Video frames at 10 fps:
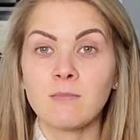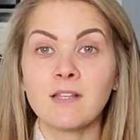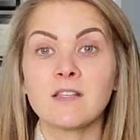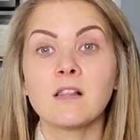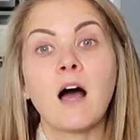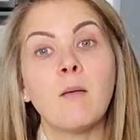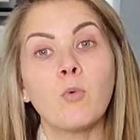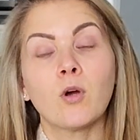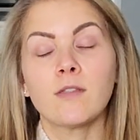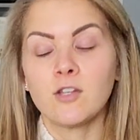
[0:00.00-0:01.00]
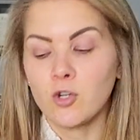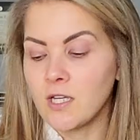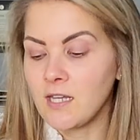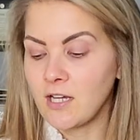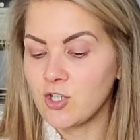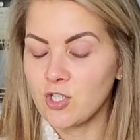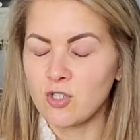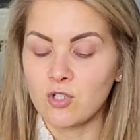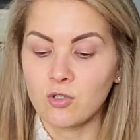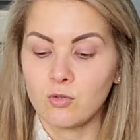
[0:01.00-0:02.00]
means a lot more than your connection
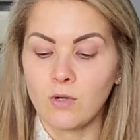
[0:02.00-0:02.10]
to